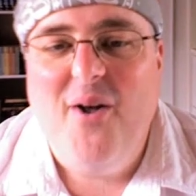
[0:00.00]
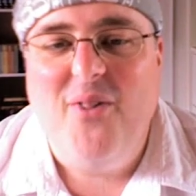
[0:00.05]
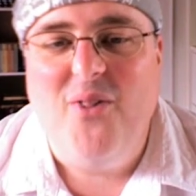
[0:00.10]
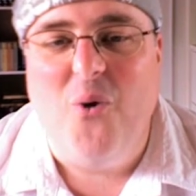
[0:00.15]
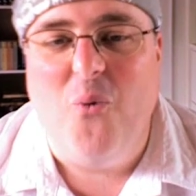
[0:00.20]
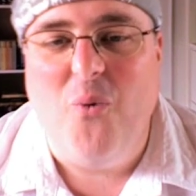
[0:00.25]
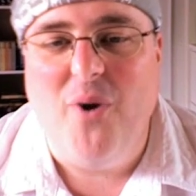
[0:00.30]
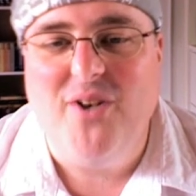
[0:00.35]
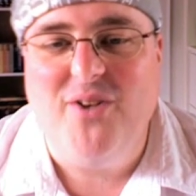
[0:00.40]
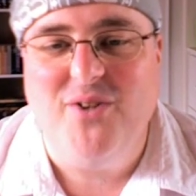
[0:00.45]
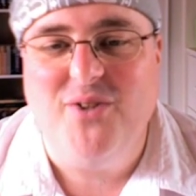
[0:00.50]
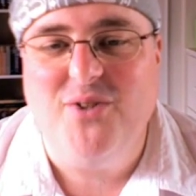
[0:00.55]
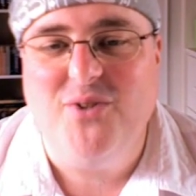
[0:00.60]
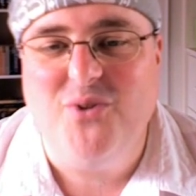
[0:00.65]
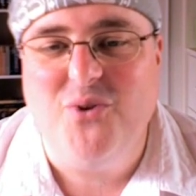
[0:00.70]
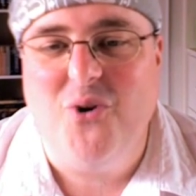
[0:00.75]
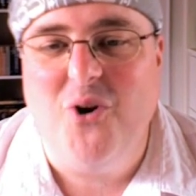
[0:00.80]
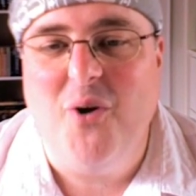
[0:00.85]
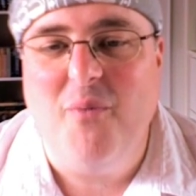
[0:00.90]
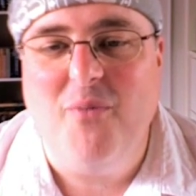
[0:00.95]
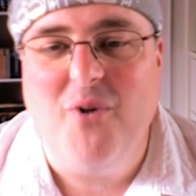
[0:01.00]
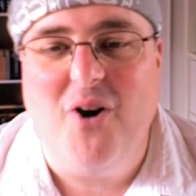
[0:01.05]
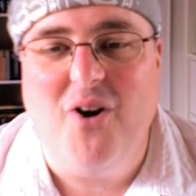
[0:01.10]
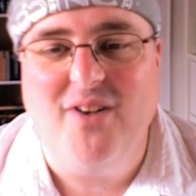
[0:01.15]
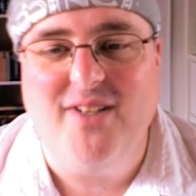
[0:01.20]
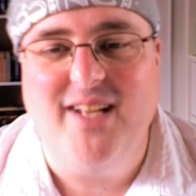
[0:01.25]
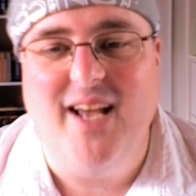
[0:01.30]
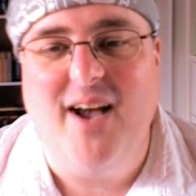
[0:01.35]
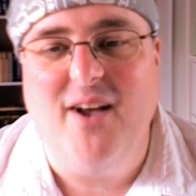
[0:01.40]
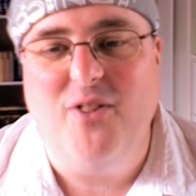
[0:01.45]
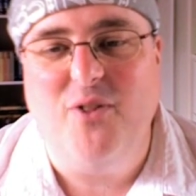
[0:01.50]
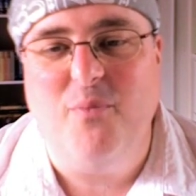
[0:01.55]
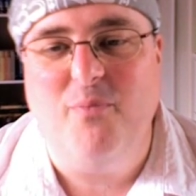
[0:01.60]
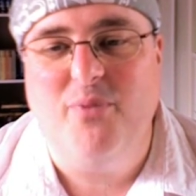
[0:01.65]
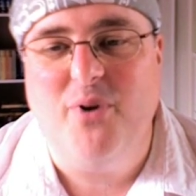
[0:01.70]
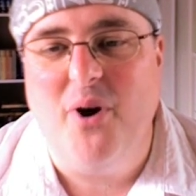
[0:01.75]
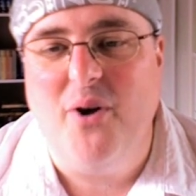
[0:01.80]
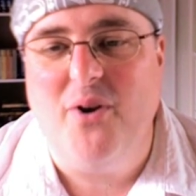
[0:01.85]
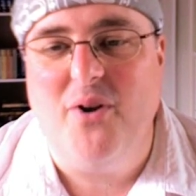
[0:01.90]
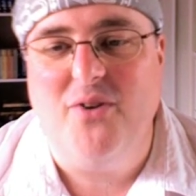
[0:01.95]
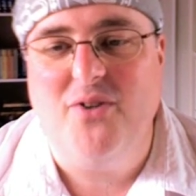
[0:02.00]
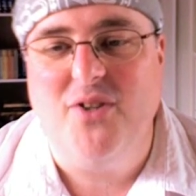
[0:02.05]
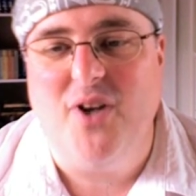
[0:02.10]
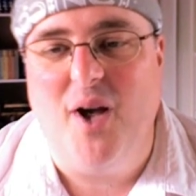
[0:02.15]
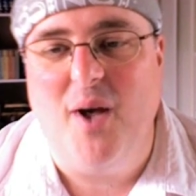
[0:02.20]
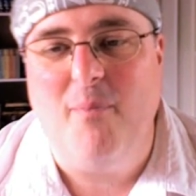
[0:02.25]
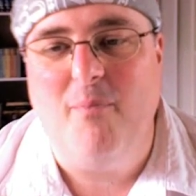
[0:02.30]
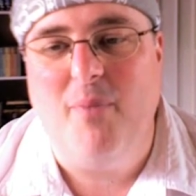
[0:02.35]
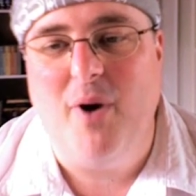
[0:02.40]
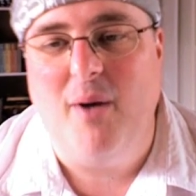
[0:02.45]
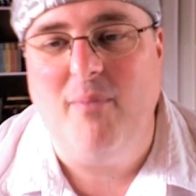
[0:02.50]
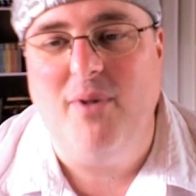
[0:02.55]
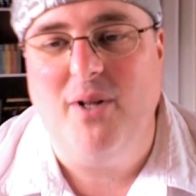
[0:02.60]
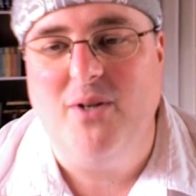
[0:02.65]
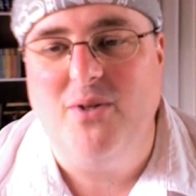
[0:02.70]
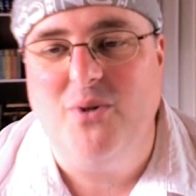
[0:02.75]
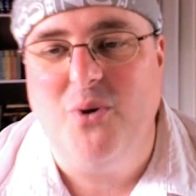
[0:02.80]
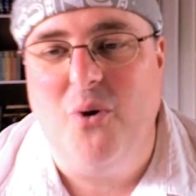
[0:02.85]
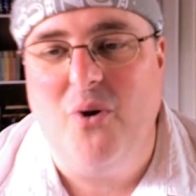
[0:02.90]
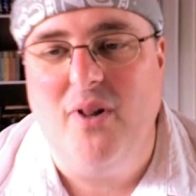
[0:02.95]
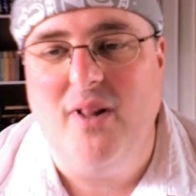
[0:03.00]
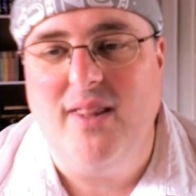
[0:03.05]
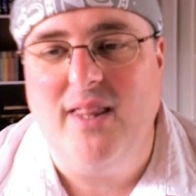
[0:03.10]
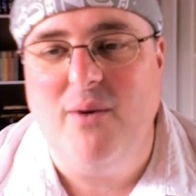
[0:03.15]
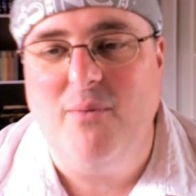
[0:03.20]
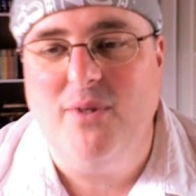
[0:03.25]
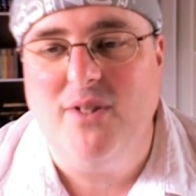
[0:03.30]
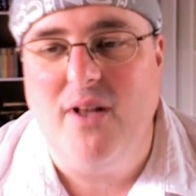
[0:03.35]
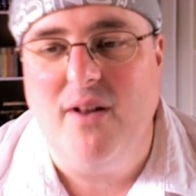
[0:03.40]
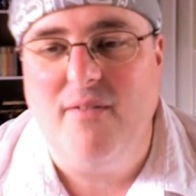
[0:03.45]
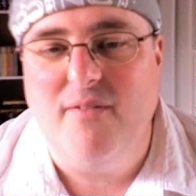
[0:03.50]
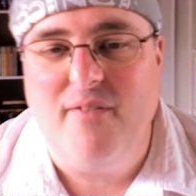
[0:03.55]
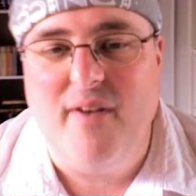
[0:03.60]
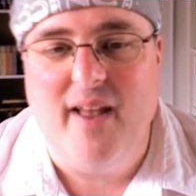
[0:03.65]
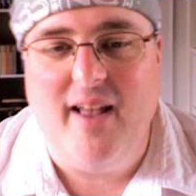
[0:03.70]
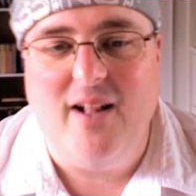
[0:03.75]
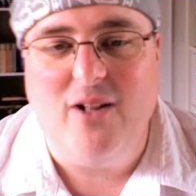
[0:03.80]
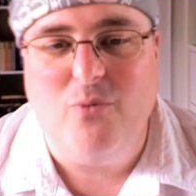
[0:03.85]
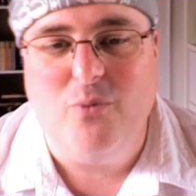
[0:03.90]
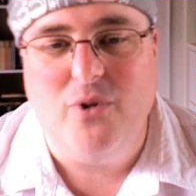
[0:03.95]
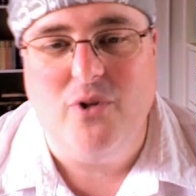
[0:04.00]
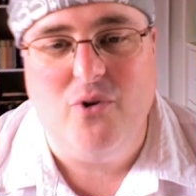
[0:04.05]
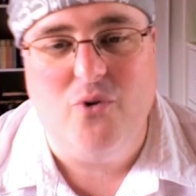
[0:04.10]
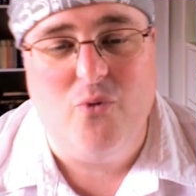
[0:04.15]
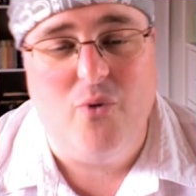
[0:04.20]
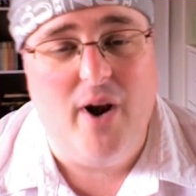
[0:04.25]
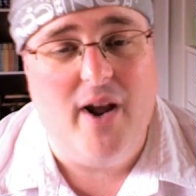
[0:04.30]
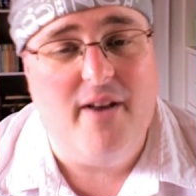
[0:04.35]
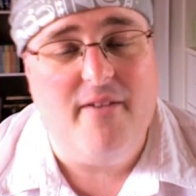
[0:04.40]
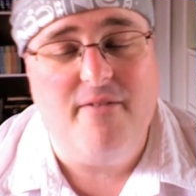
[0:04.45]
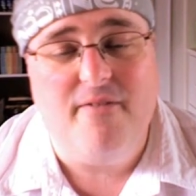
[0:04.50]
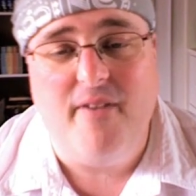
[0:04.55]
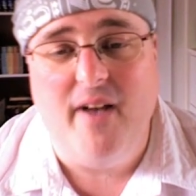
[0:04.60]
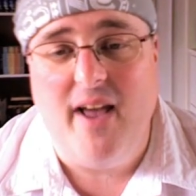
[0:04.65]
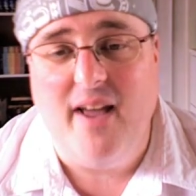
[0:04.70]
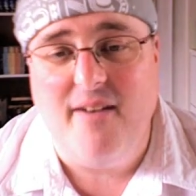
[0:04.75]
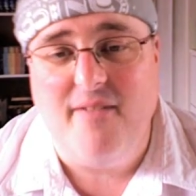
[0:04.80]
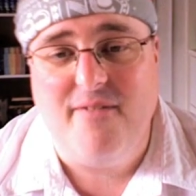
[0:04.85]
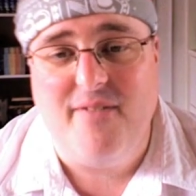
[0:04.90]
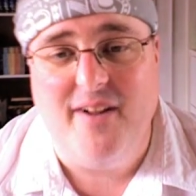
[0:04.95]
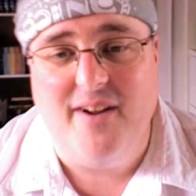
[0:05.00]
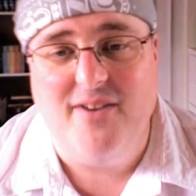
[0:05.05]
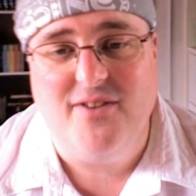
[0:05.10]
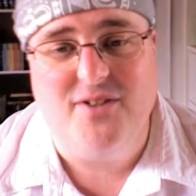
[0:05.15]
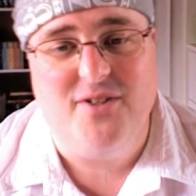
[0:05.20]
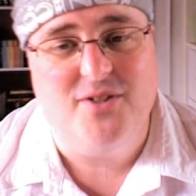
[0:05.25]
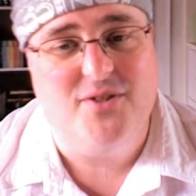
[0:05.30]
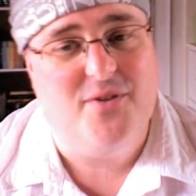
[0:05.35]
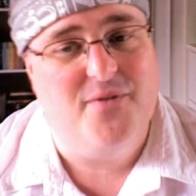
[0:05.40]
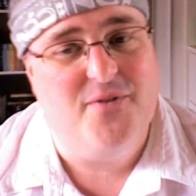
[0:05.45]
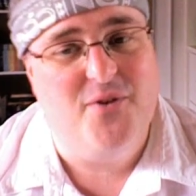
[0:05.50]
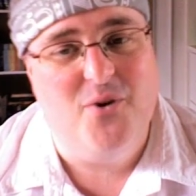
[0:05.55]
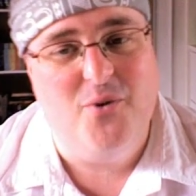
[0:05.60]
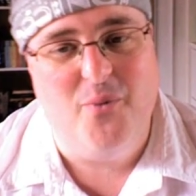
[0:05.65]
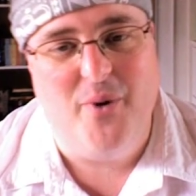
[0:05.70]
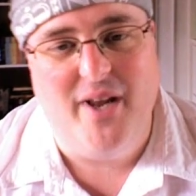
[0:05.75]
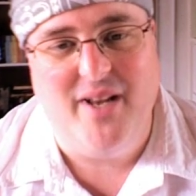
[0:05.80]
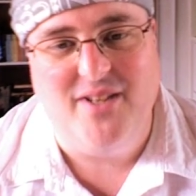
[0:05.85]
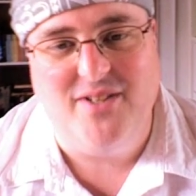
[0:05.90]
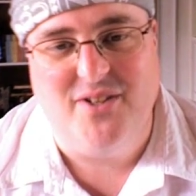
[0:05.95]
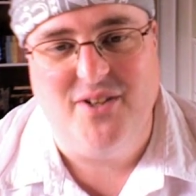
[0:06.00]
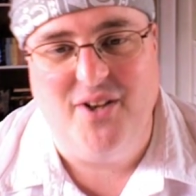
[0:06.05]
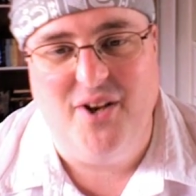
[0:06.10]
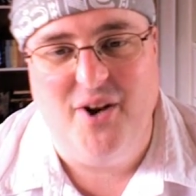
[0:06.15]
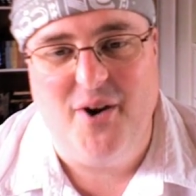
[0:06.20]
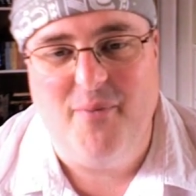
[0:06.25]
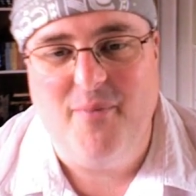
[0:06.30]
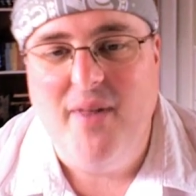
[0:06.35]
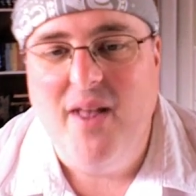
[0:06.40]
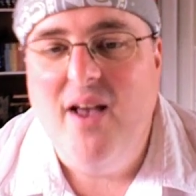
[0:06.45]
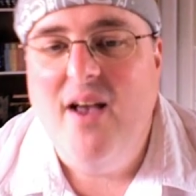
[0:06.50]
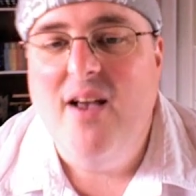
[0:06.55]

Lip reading: The winter storm knocked out the prototype public toilet that was unveiled with great fanfare just a few weeks ago.